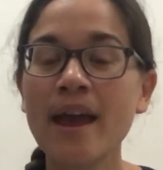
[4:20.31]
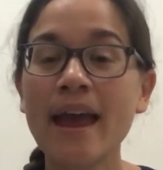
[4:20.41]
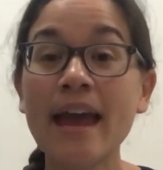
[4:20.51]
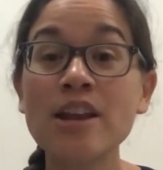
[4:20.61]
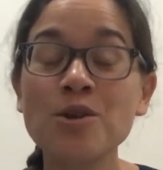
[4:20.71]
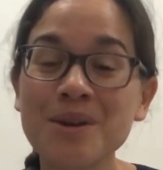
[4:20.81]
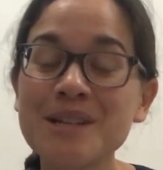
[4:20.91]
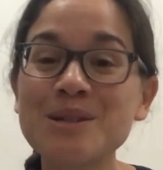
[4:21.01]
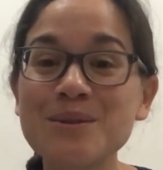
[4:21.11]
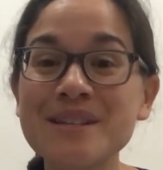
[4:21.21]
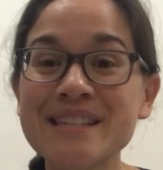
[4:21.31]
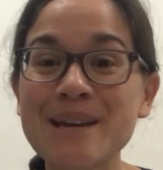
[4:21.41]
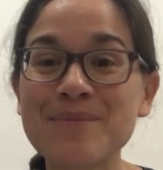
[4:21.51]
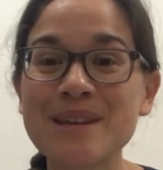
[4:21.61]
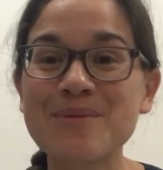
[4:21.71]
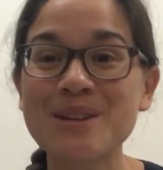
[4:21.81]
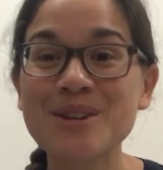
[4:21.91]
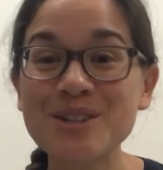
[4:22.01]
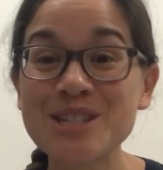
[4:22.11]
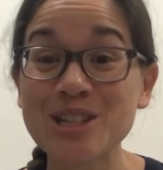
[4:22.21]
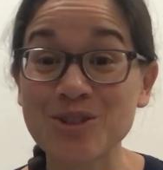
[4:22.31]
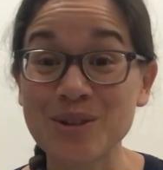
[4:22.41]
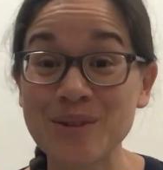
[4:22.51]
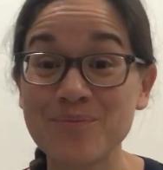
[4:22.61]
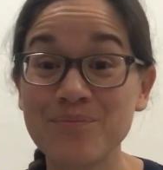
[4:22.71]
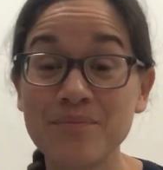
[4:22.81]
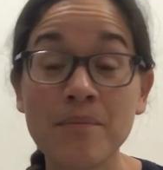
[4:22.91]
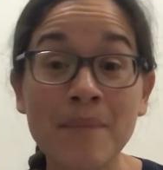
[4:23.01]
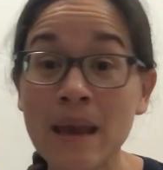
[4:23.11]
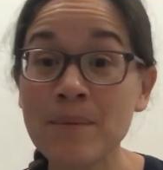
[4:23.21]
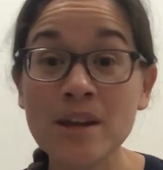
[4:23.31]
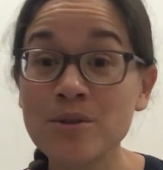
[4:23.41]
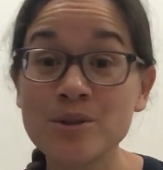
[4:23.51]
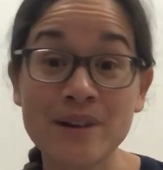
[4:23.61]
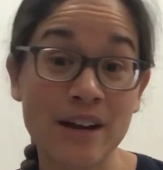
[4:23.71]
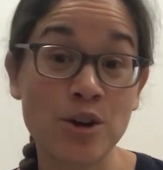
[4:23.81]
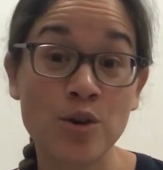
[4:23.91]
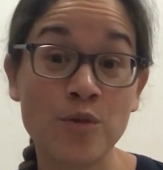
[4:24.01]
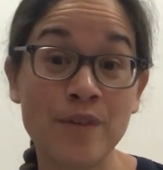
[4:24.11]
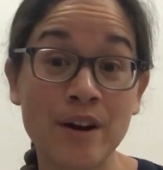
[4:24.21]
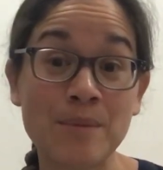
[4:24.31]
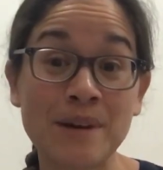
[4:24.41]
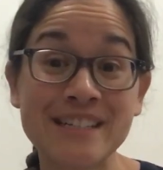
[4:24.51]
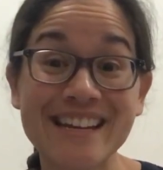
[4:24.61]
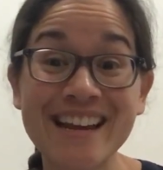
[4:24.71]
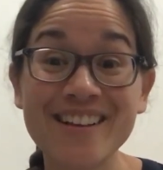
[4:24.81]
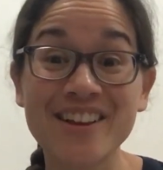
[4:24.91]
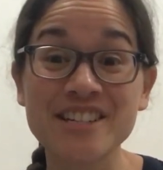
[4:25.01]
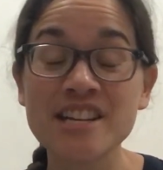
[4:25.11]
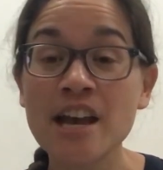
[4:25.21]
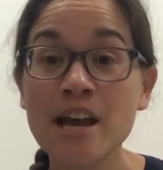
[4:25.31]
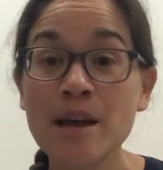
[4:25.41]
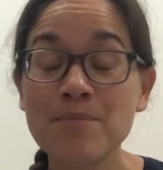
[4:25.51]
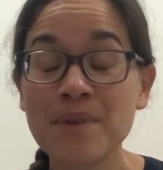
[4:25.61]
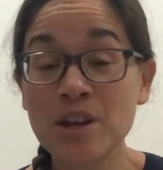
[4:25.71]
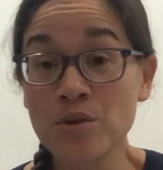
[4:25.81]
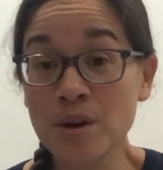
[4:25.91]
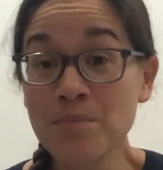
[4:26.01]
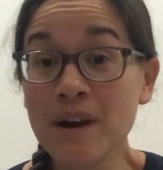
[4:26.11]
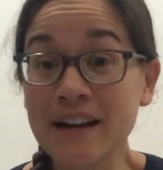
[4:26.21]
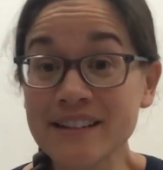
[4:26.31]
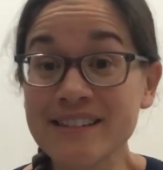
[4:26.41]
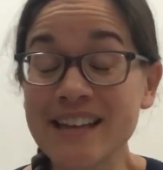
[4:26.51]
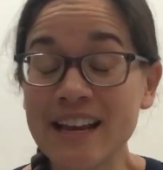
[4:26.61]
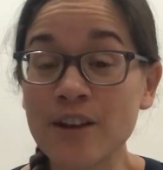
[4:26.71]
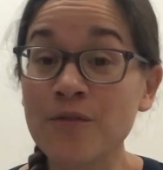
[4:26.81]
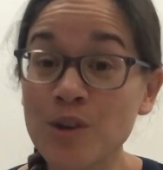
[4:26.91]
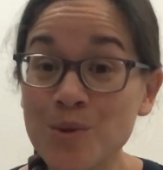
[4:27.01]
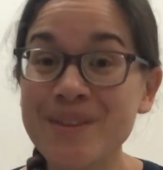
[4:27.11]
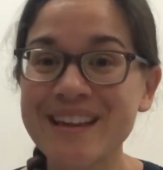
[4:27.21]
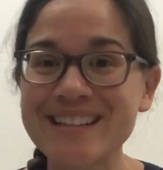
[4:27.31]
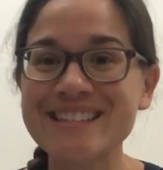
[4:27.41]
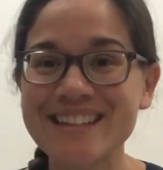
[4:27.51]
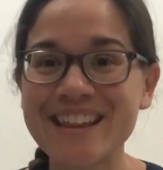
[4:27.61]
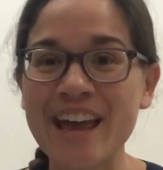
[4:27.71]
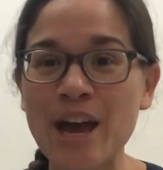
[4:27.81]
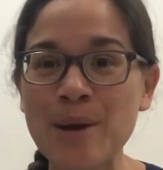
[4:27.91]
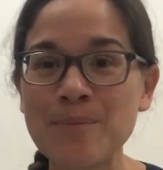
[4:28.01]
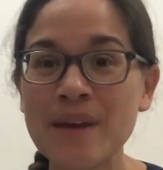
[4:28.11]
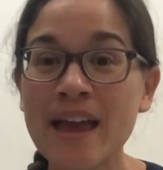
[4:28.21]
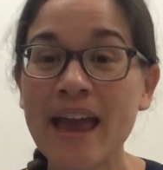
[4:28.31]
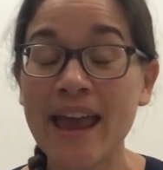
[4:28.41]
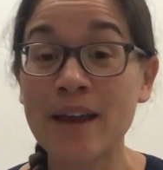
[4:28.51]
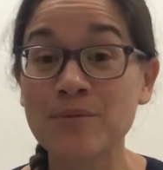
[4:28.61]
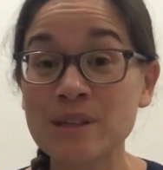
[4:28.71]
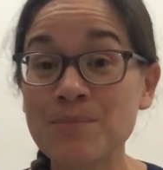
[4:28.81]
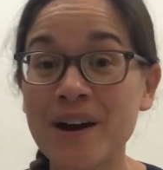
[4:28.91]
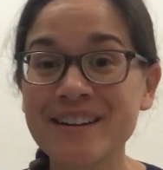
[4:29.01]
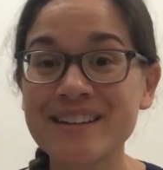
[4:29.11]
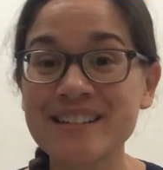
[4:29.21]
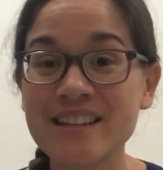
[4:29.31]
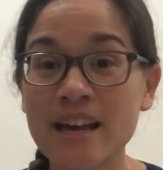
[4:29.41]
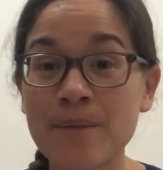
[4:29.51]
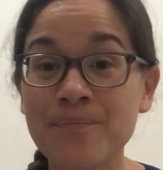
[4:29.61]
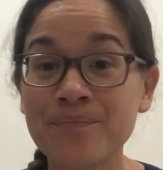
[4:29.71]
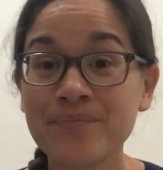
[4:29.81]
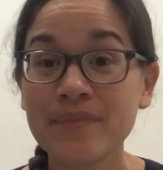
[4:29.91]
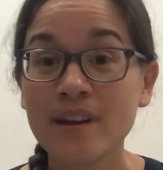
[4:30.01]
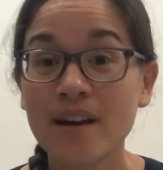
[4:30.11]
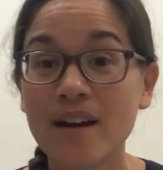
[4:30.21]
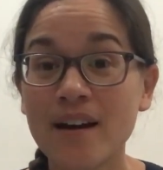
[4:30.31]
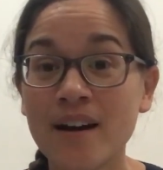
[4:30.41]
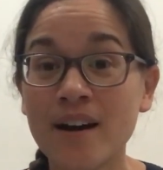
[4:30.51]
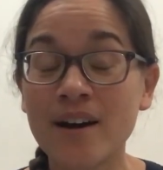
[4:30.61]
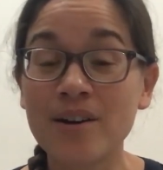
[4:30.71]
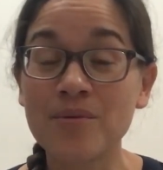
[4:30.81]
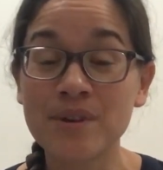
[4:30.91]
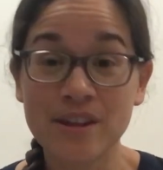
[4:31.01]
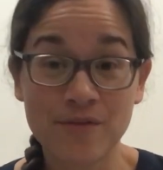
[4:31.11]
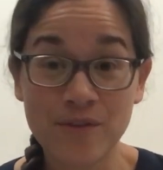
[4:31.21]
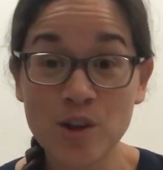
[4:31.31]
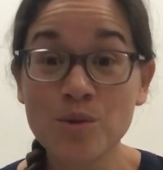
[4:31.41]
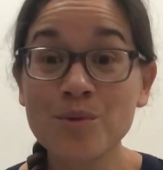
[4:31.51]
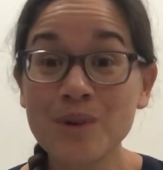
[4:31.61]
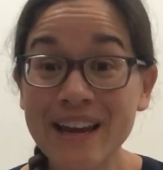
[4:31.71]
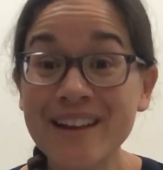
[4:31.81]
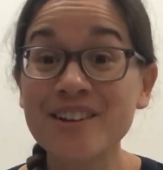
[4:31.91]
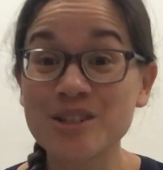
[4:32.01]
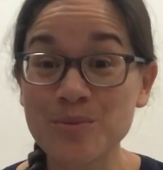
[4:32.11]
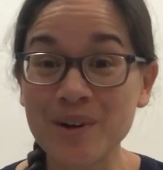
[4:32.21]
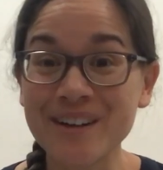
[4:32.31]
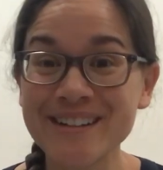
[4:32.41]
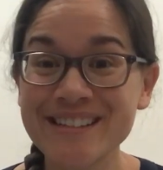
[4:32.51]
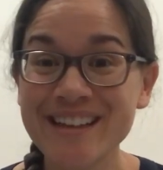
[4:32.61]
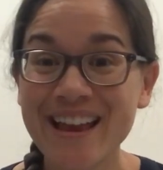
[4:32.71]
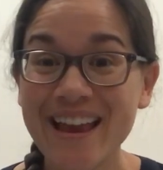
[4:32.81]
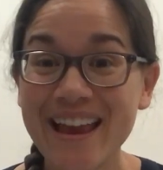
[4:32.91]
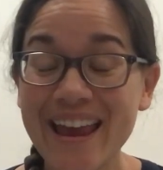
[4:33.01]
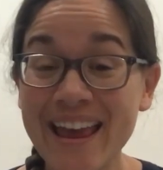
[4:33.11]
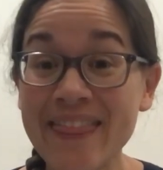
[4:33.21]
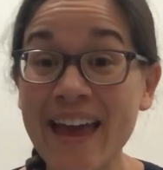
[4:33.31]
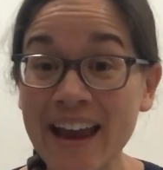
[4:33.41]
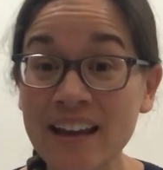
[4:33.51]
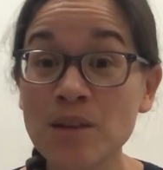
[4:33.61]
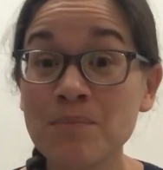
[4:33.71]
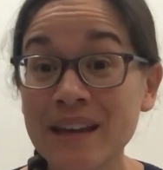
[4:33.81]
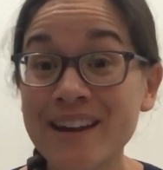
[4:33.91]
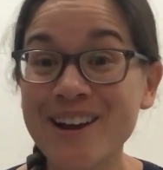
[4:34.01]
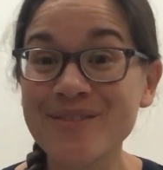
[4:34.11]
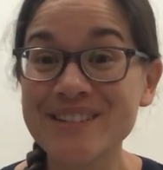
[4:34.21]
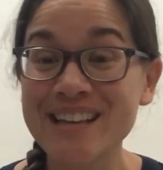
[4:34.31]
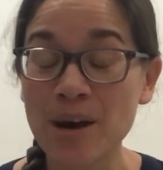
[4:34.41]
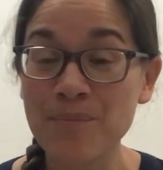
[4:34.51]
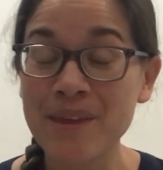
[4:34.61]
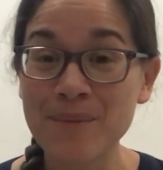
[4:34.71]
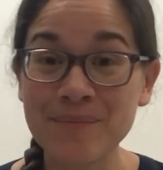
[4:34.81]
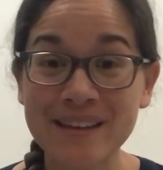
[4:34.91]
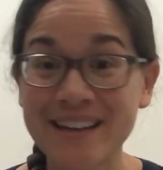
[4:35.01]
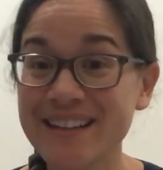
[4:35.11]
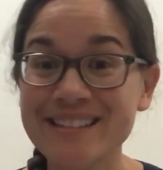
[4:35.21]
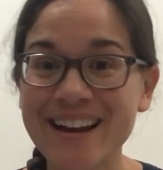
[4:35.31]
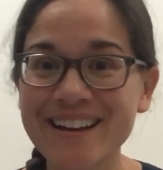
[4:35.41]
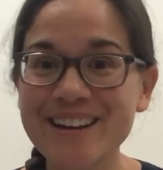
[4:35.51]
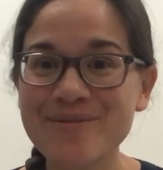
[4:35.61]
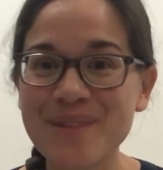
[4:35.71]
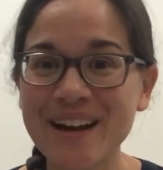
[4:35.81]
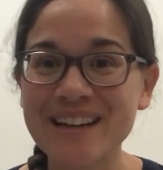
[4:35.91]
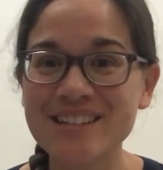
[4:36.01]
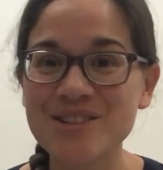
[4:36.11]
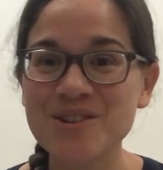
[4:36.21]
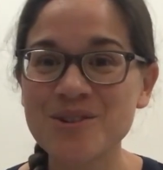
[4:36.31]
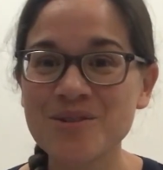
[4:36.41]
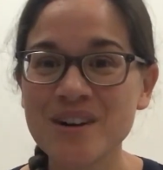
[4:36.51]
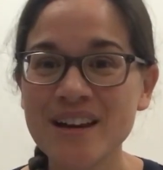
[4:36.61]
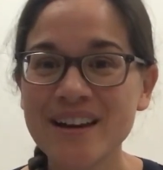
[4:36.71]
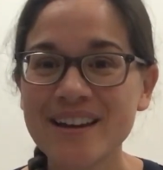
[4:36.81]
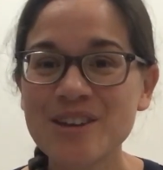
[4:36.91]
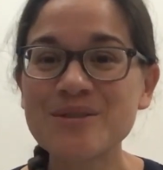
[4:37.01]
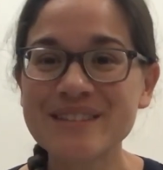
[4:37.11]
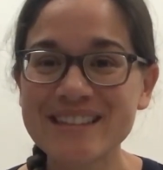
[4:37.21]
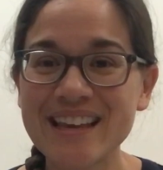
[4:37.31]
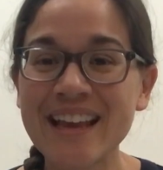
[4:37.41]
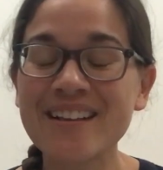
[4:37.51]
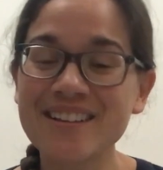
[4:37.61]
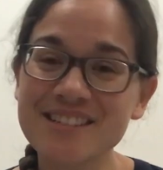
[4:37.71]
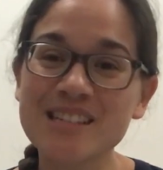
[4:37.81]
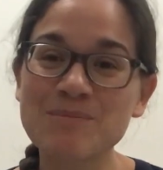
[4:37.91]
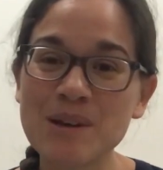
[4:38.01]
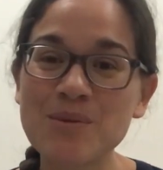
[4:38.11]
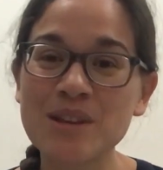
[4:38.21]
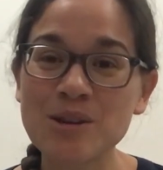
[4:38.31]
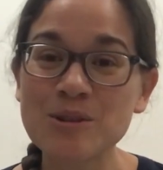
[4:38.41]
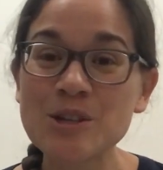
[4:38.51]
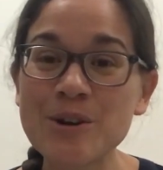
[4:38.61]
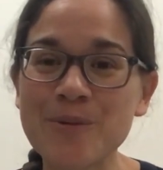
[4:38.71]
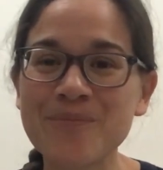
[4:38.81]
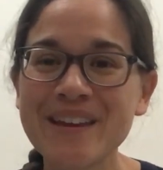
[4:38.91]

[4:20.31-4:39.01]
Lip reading: And you can do the same thing with your children. Maybe you do not know very much English, but you could practice saying a few things to them and responding to them with a few English words, and that can be enough to help them get excited and ready to use English to speak with you too.